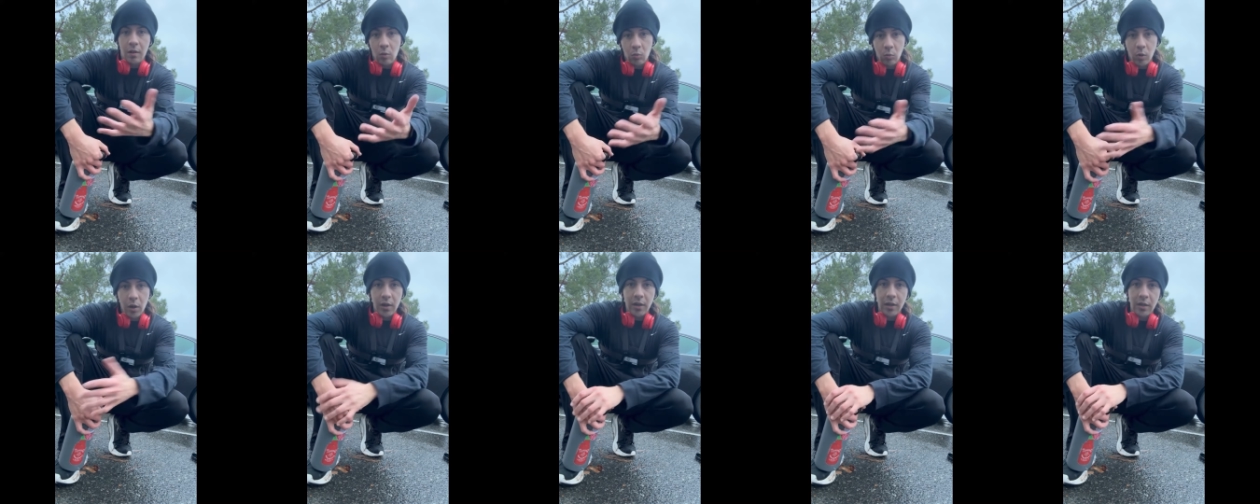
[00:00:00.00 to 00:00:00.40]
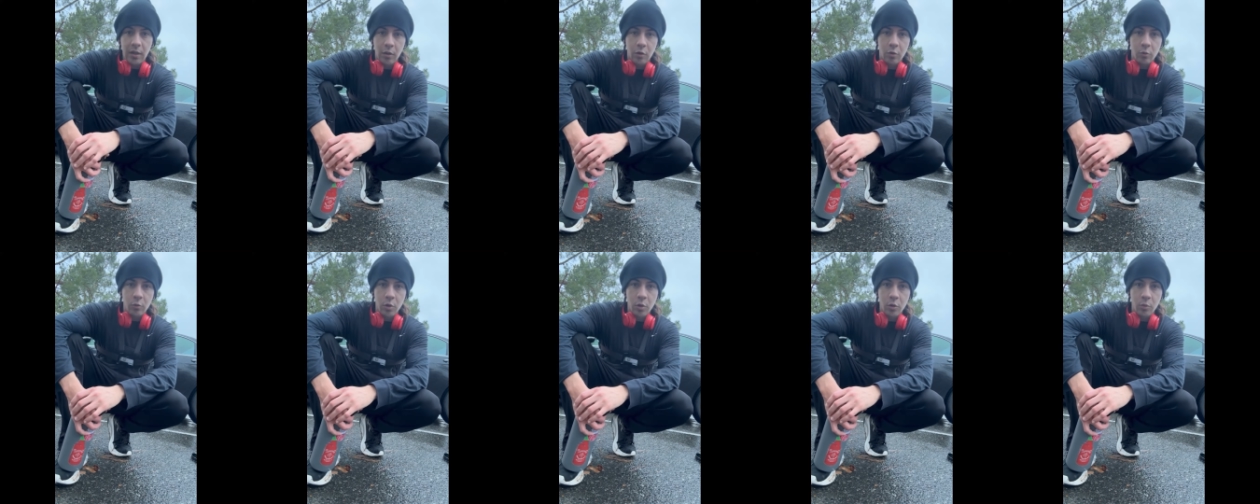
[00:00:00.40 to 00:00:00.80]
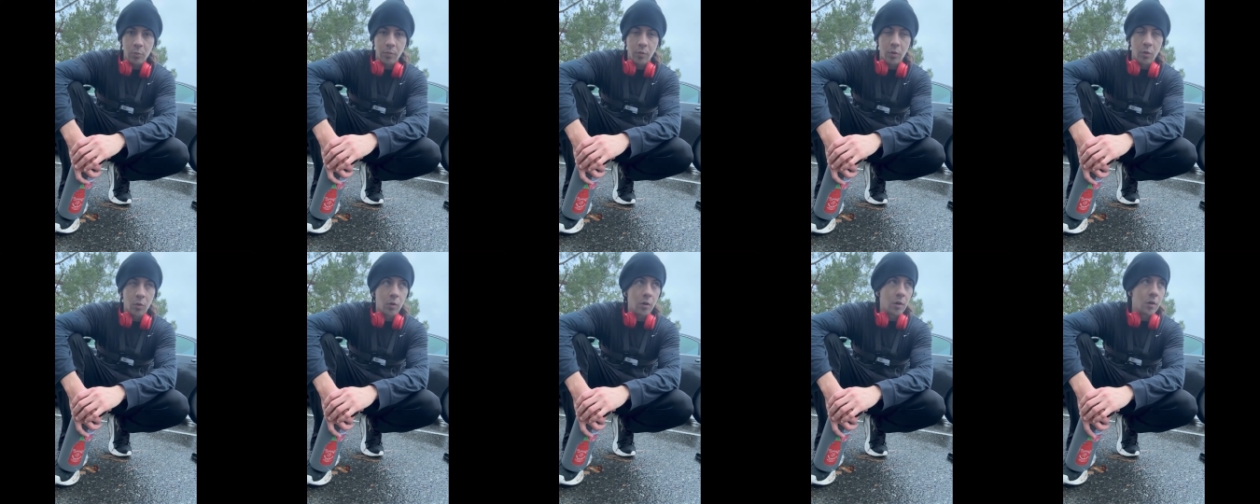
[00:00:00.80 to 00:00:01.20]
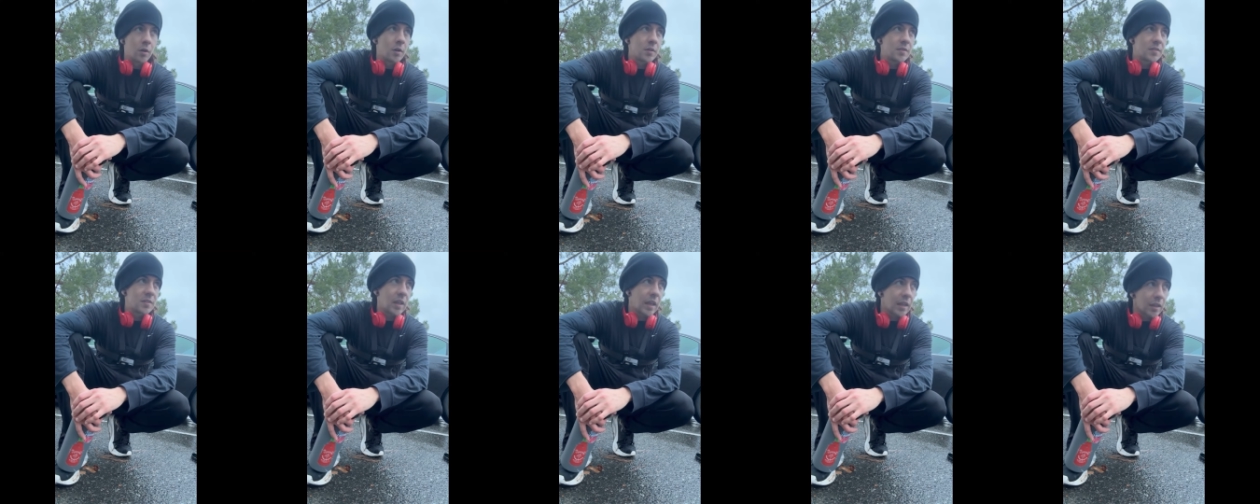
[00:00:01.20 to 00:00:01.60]
running in a group or
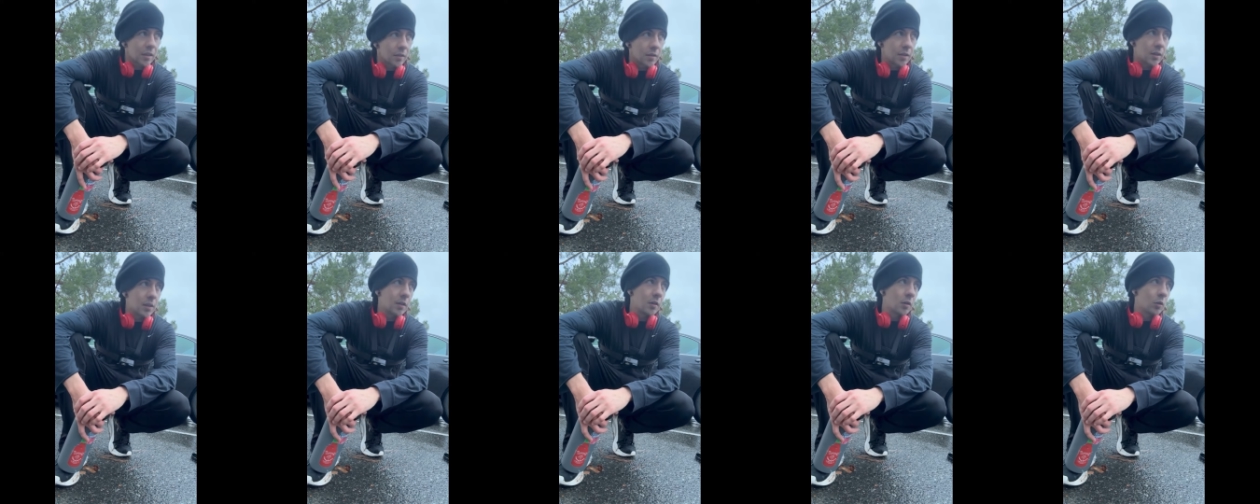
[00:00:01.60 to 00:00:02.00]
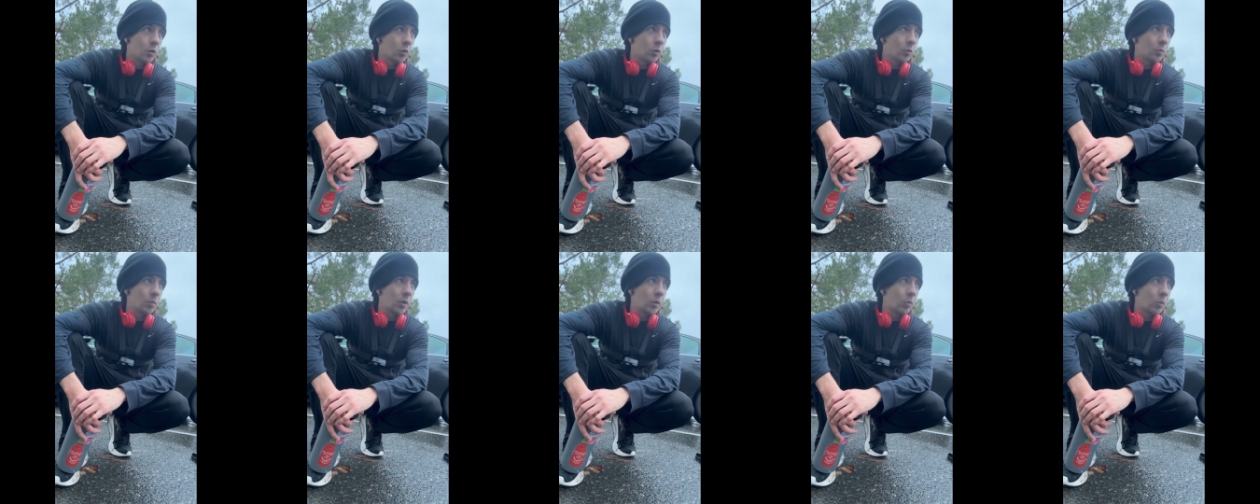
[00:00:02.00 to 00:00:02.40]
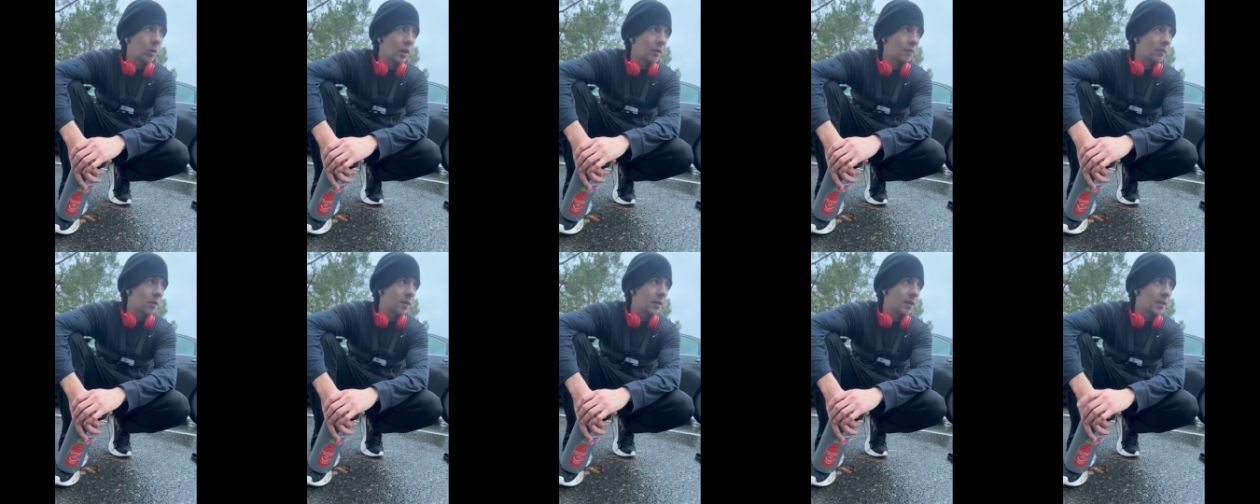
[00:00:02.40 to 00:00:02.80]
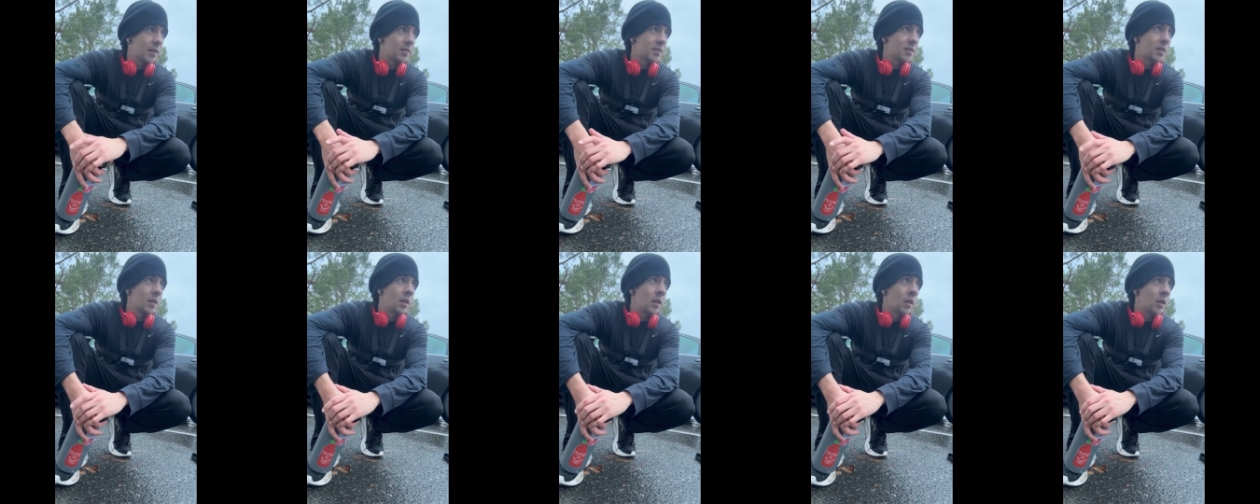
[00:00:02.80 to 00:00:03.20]
cycling in a group or whatever it
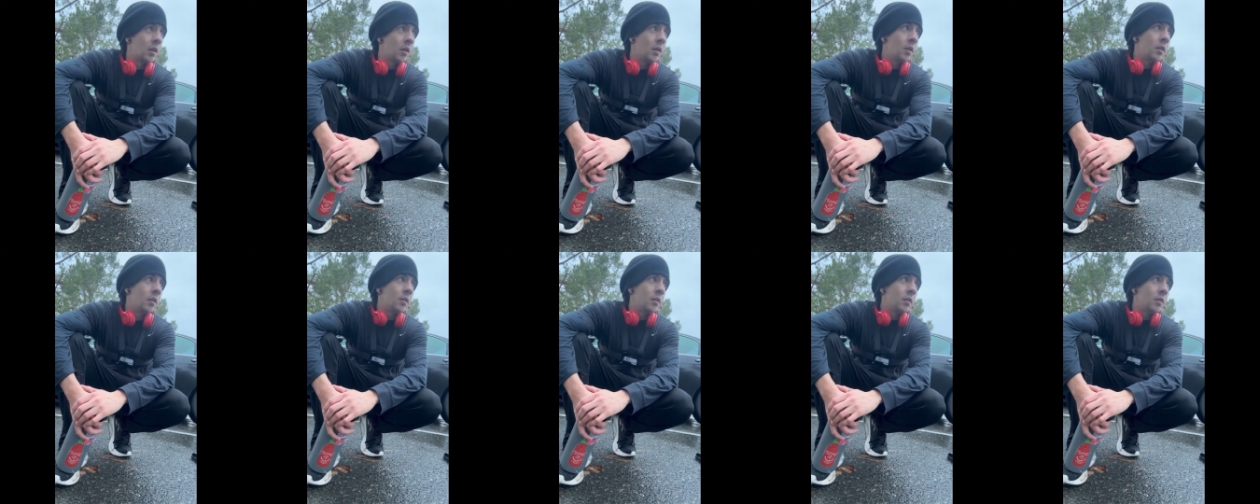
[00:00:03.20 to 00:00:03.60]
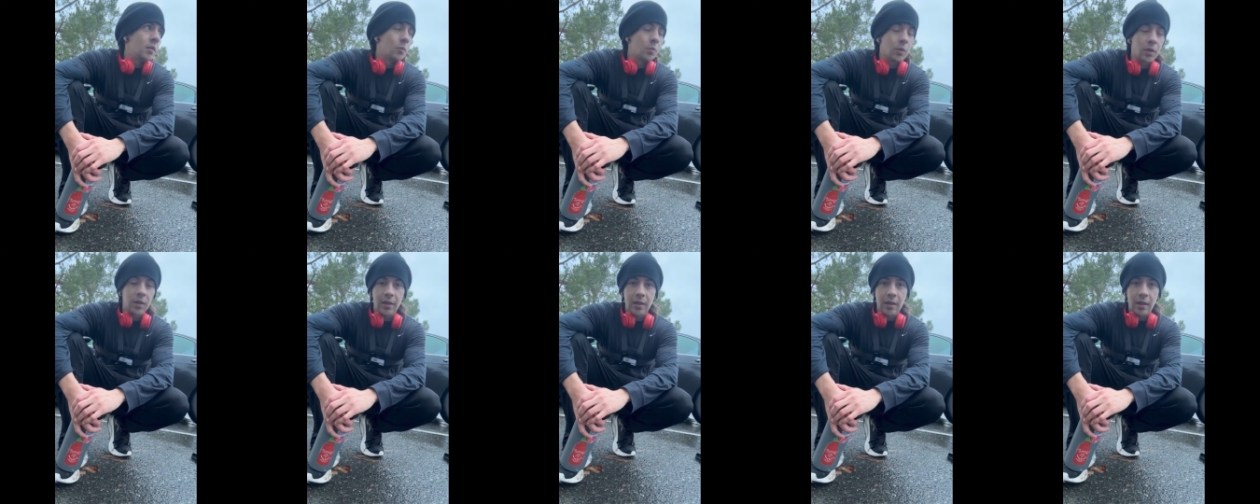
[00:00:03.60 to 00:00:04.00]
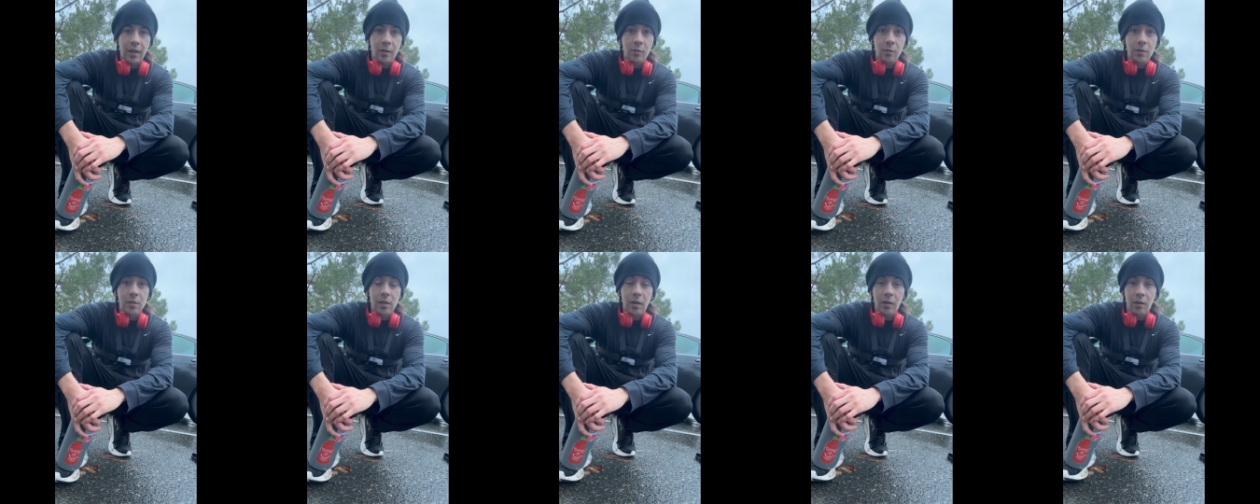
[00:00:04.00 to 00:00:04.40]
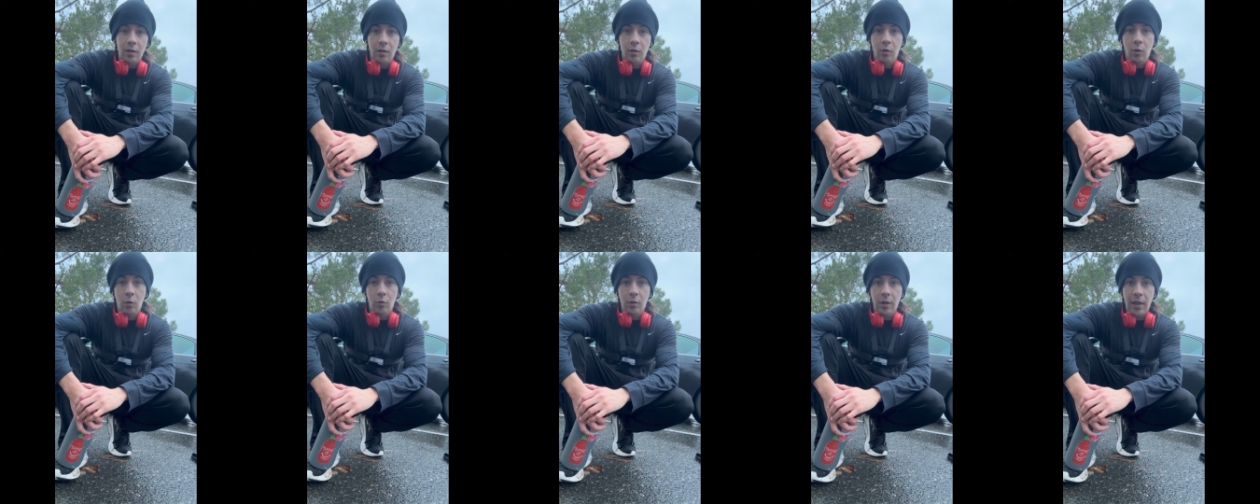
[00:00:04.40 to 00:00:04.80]
is. You really get stuck in
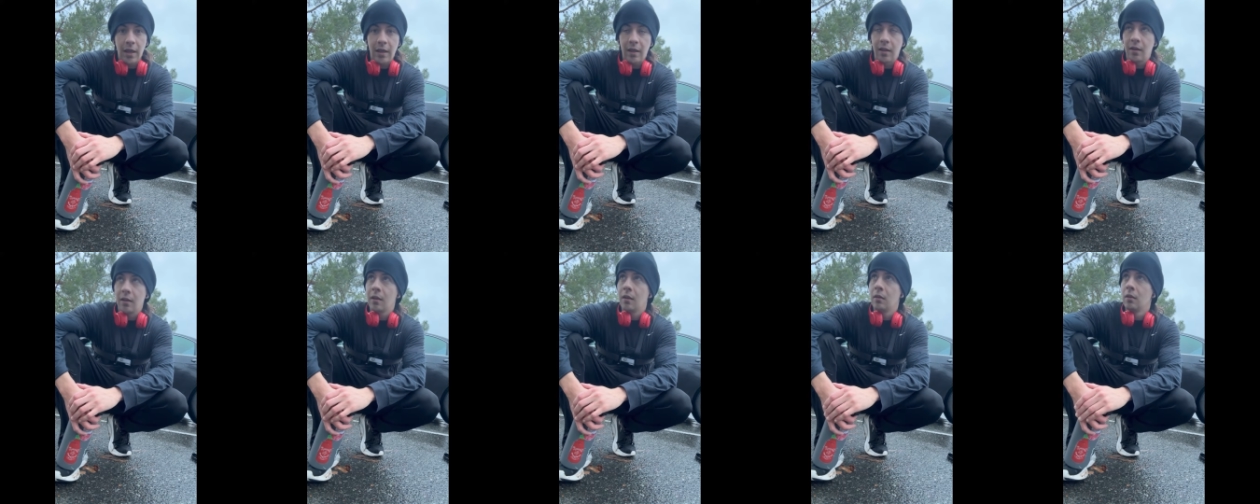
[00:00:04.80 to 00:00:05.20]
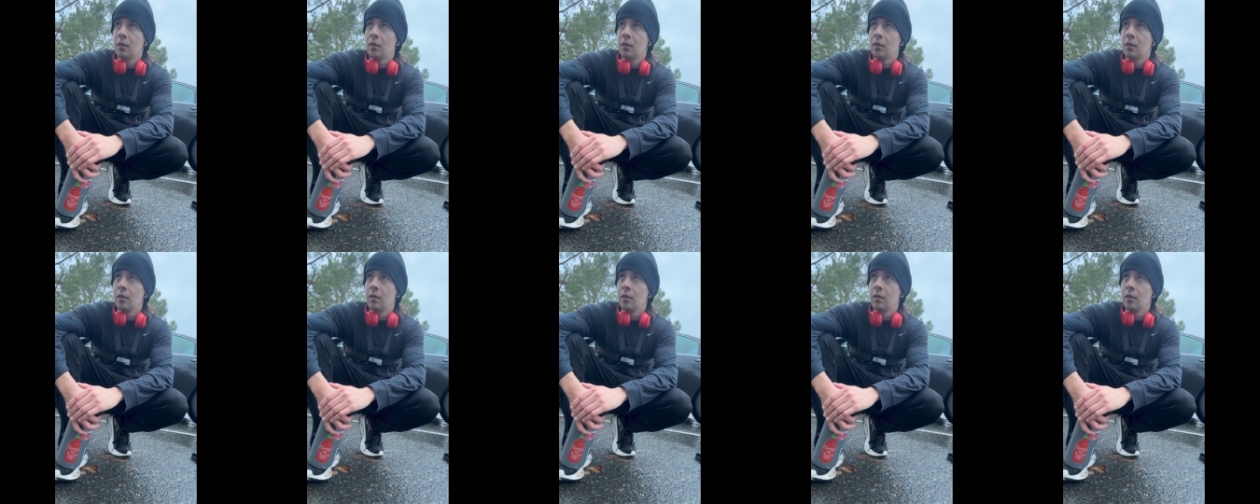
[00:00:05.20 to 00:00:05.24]
your own head